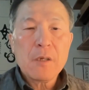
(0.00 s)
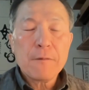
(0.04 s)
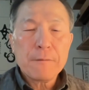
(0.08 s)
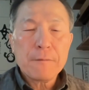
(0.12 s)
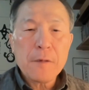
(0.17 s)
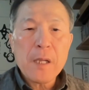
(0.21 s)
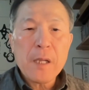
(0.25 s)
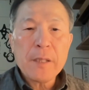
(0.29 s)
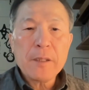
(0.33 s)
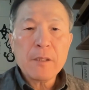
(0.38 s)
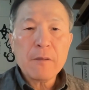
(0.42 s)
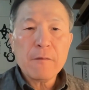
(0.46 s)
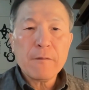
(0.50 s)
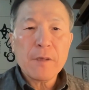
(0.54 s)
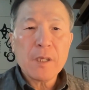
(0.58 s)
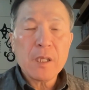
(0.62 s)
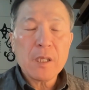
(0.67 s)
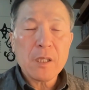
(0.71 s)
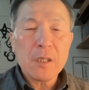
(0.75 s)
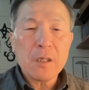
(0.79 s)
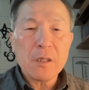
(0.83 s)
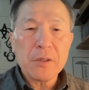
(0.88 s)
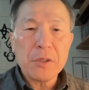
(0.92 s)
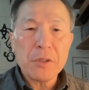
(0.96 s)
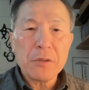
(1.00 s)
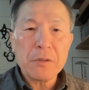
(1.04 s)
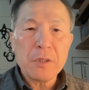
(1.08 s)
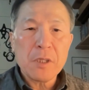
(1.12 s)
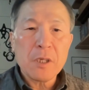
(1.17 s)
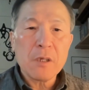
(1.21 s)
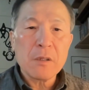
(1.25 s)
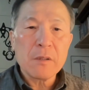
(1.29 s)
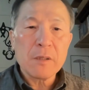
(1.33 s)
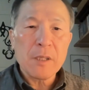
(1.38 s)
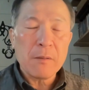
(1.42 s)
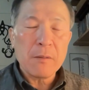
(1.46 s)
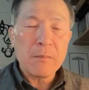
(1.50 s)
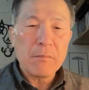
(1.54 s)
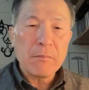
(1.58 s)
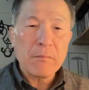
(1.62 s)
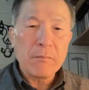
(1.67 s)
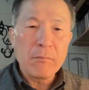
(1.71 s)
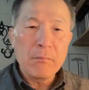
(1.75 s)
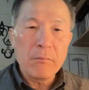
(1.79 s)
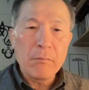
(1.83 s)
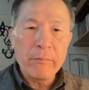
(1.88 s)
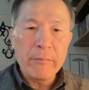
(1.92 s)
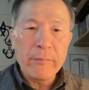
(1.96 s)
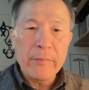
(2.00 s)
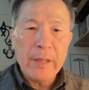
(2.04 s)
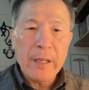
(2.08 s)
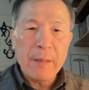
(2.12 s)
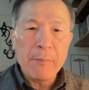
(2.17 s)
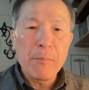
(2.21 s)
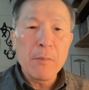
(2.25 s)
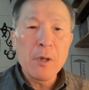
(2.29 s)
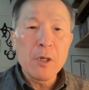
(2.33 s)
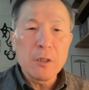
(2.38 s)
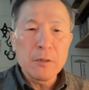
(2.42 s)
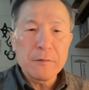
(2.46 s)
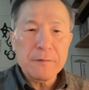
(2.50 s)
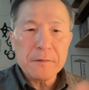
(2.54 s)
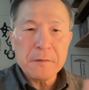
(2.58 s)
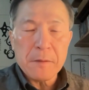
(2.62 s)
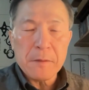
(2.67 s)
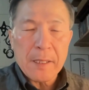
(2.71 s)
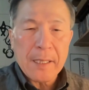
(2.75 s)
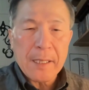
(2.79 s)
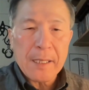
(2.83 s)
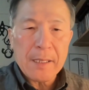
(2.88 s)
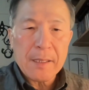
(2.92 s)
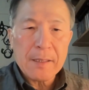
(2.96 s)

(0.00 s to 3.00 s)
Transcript: from the video, they move, right?